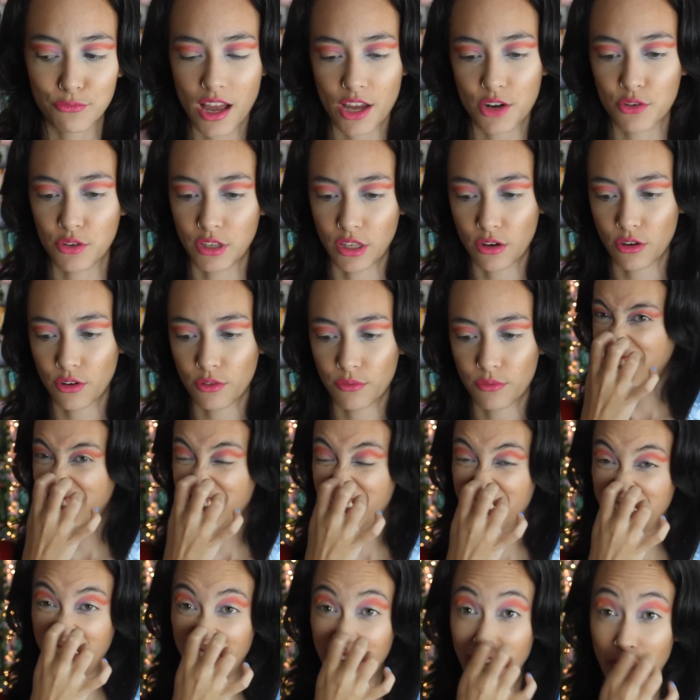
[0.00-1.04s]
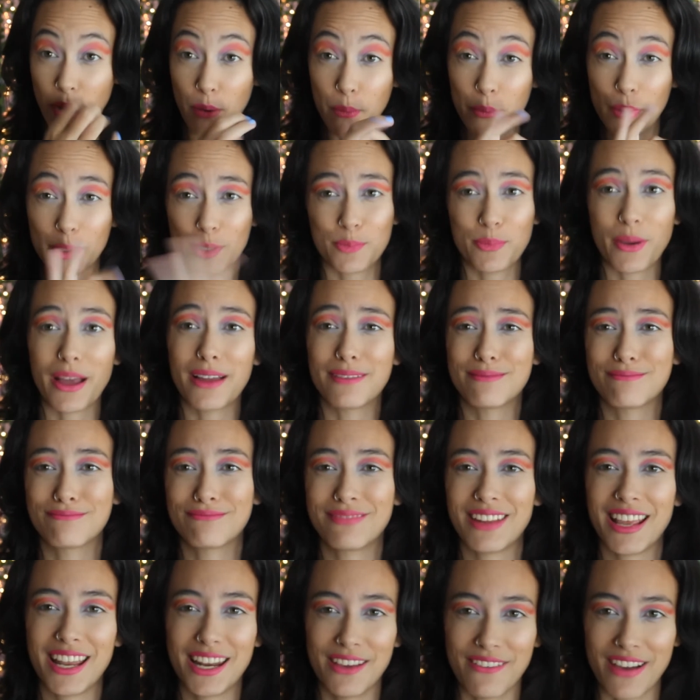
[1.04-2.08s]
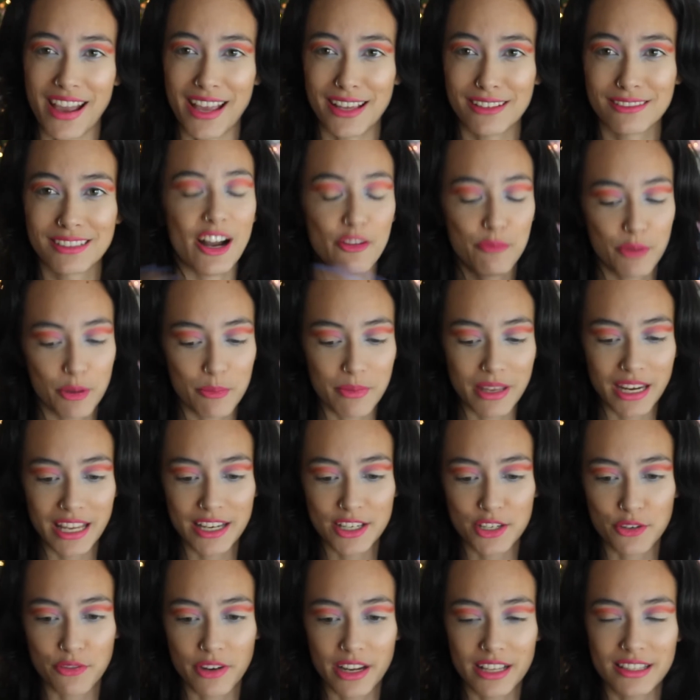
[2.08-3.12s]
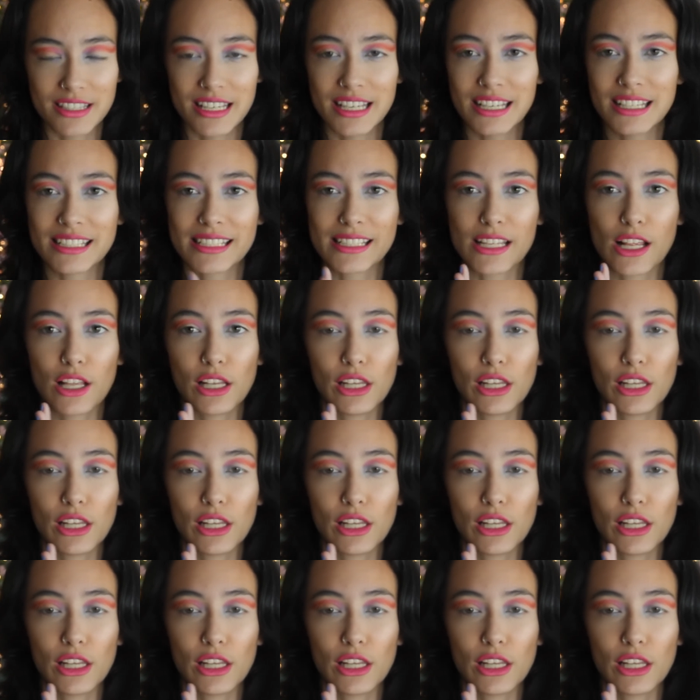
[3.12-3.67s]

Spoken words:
I don't really know how it works, but anyway, I've been meaning to read this.